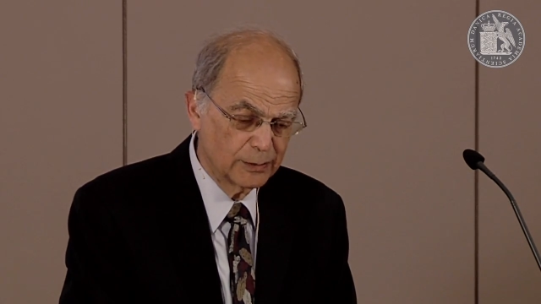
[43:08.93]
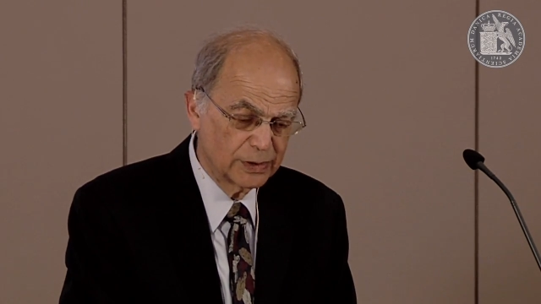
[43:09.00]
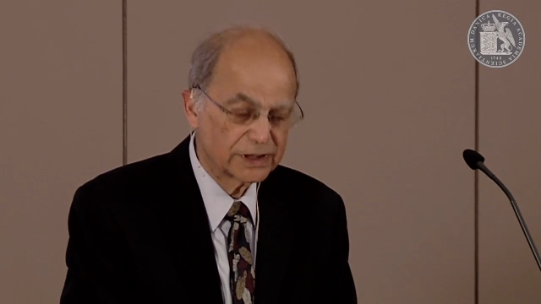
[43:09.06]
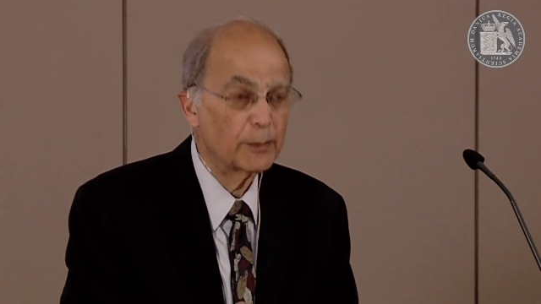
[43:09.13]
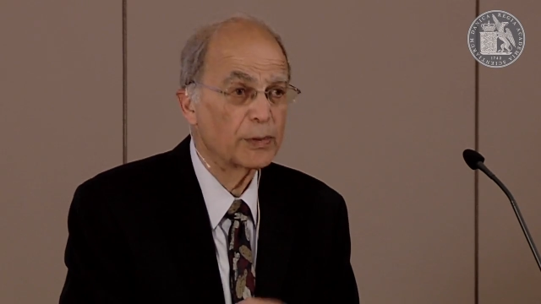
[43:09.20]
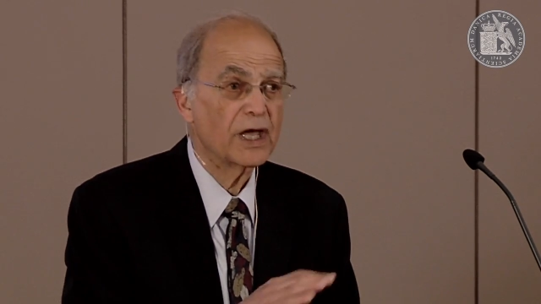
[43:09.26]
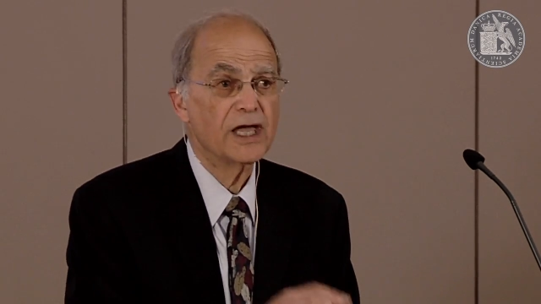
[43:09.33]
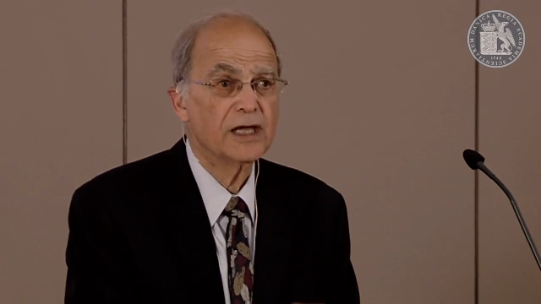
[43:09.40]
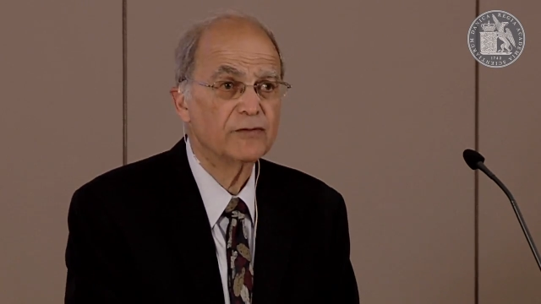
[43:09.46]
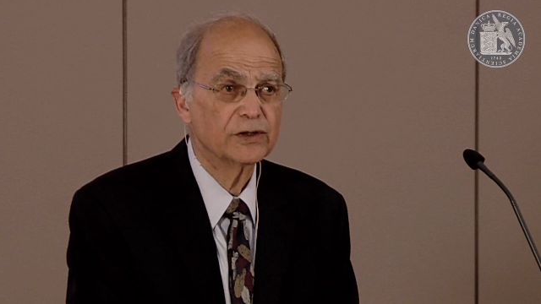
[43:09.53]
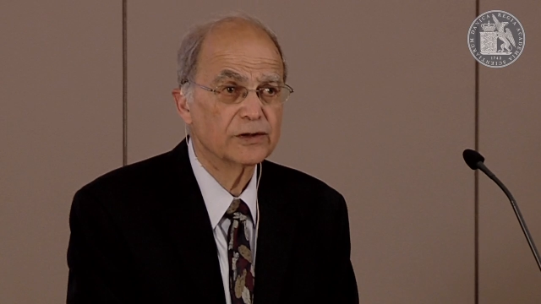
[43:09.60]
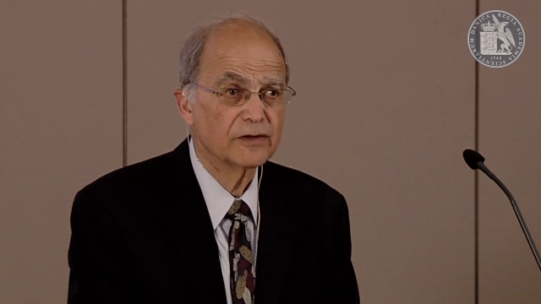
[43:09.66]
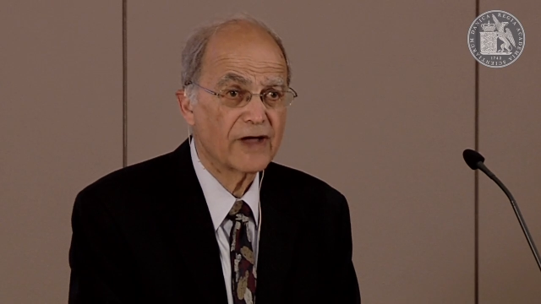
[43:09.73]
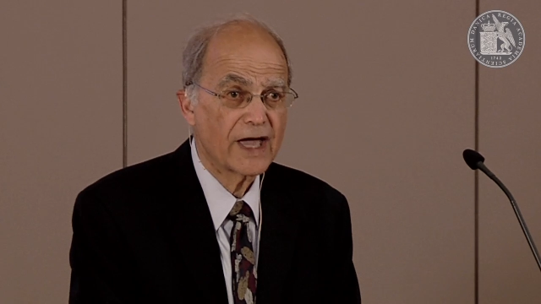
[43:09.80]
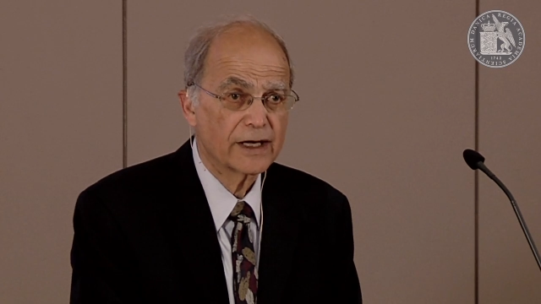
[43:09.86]
but the
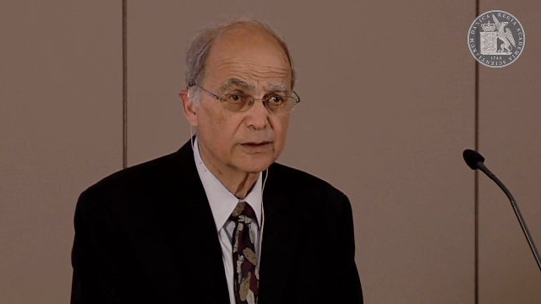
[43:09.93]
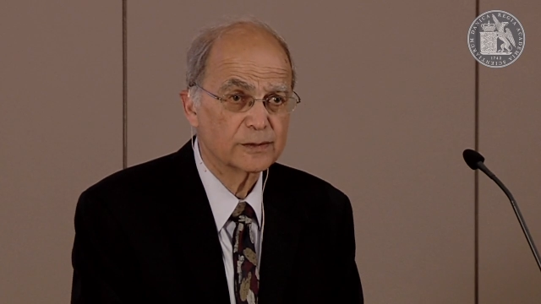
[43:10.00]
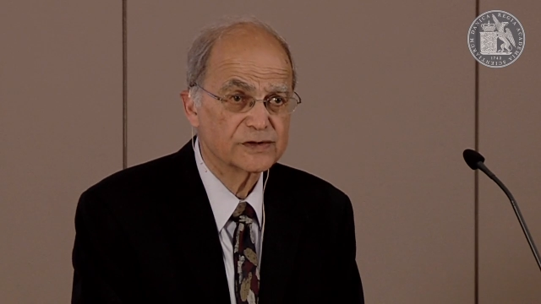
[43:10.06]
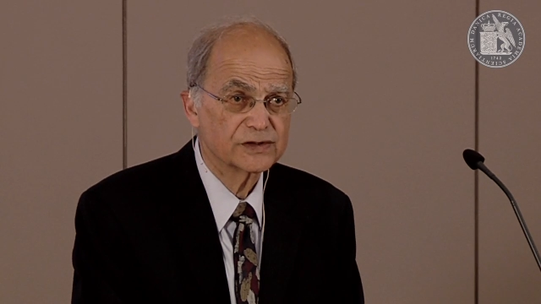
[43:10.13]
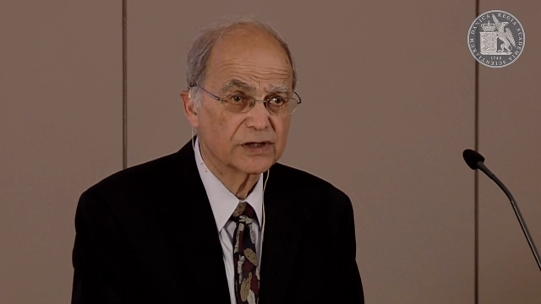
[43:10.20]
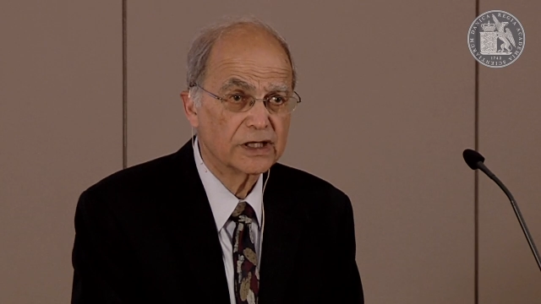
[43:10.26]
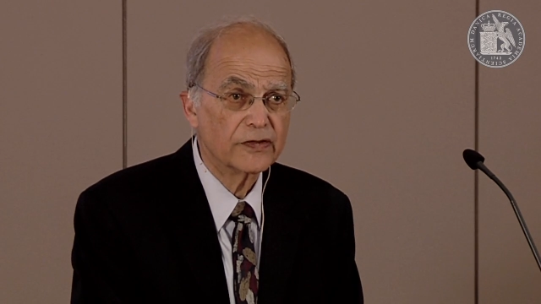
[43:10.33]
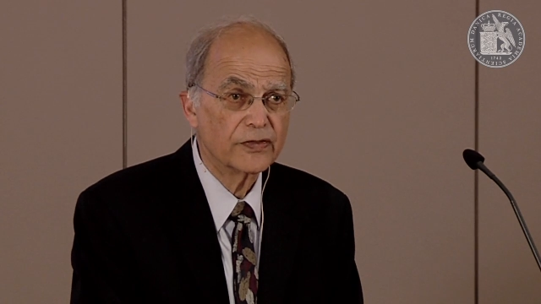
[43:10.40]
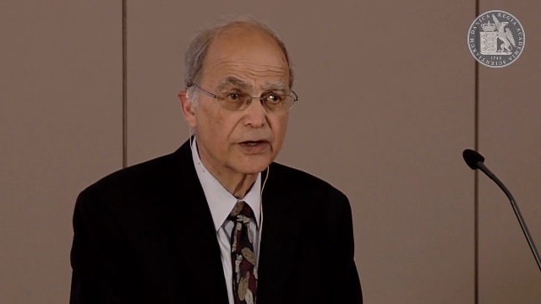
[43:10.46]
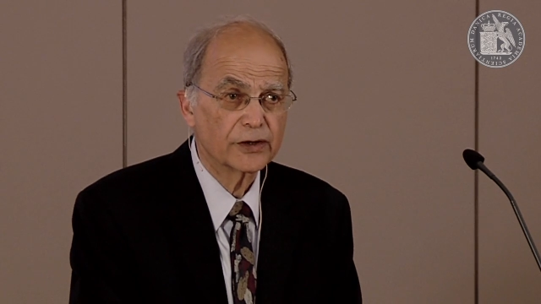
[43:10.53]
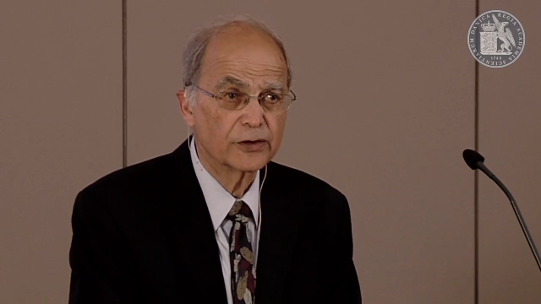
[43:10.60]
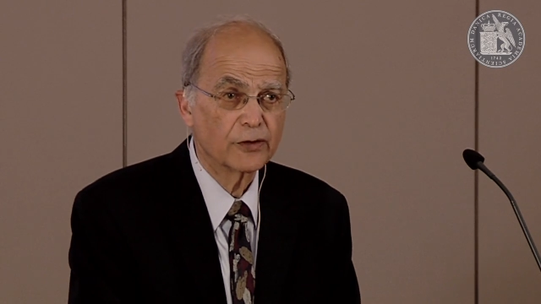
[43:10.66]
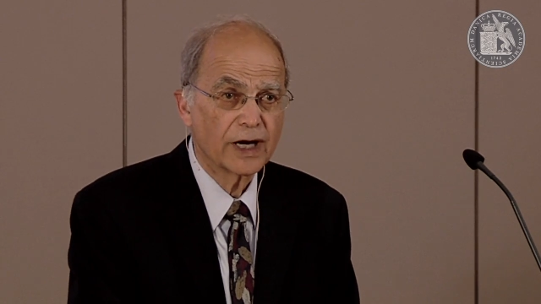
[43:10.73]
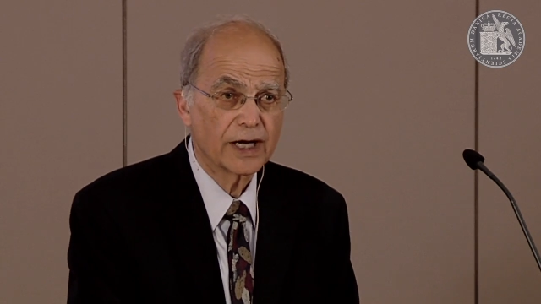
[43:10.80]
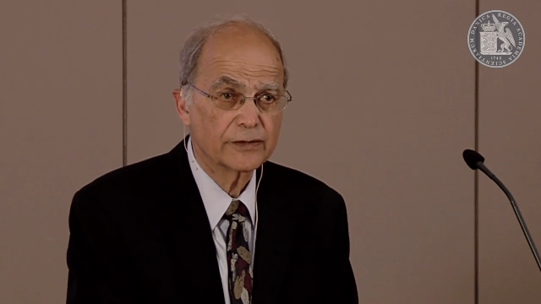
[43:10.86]
behavior of atoms in
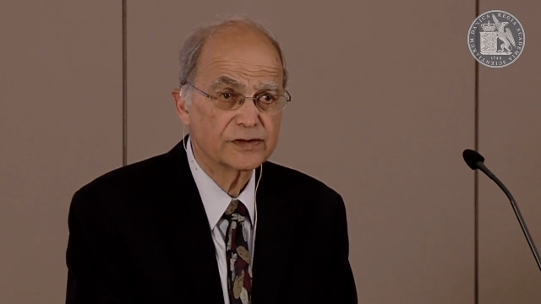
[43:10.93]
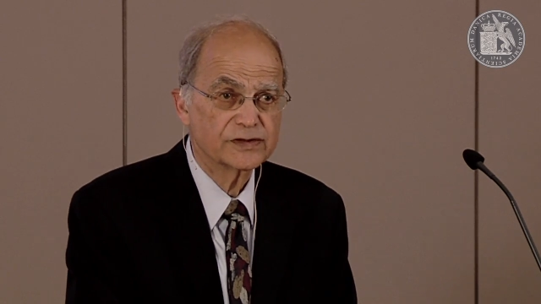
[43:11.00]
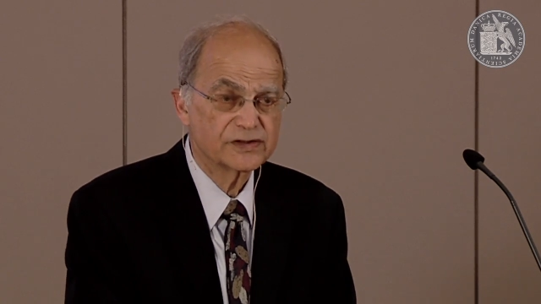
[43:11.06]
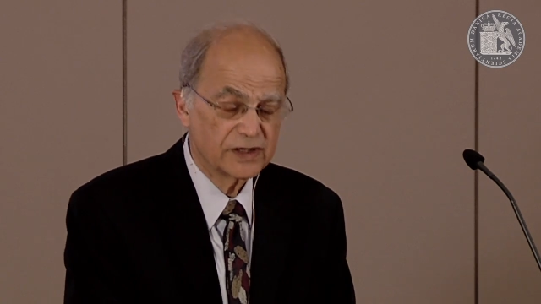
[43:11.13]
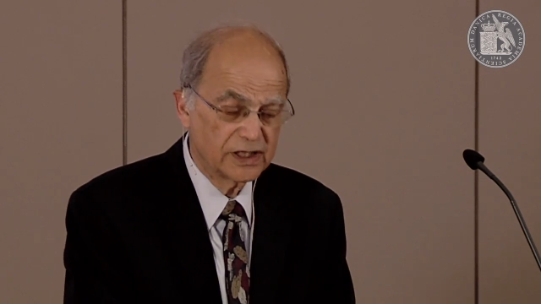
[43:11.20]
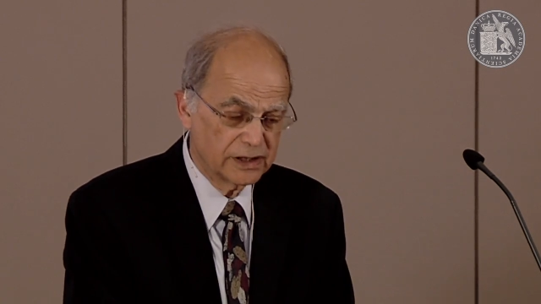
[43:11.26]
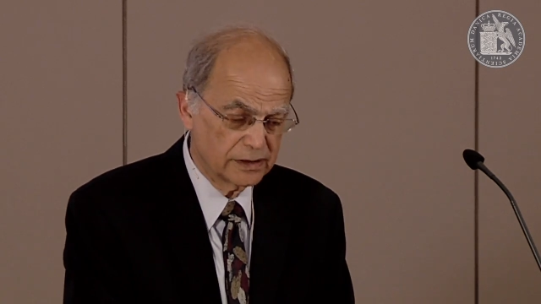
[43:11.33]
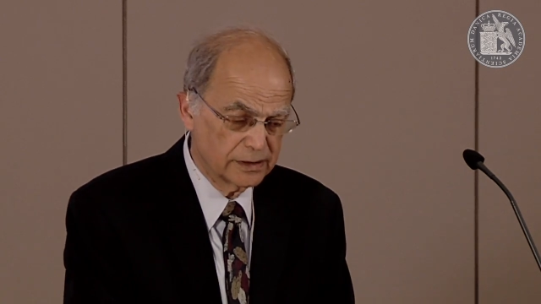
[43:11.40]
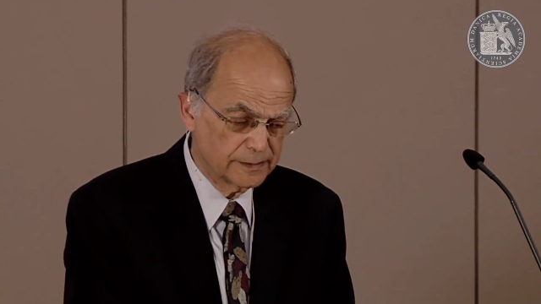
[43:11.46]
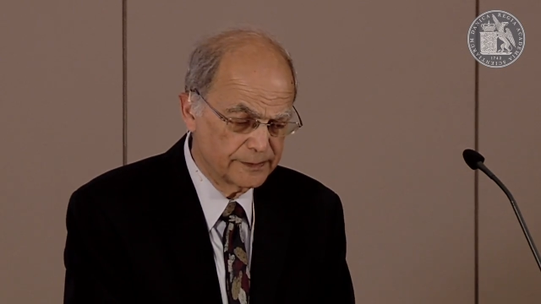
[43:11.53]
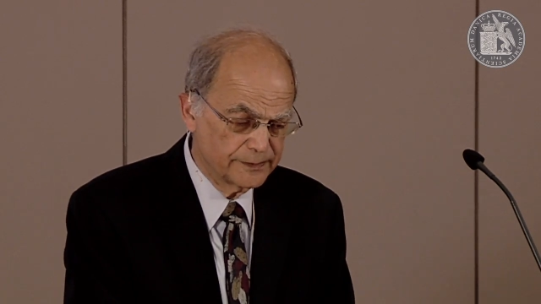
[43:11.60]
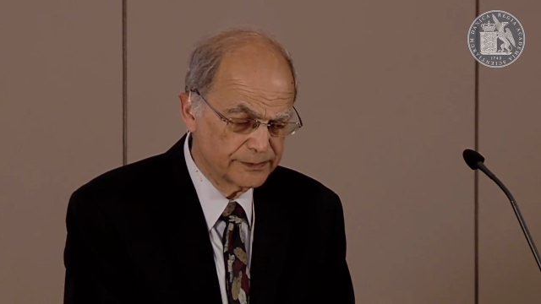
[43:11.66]
their ground state.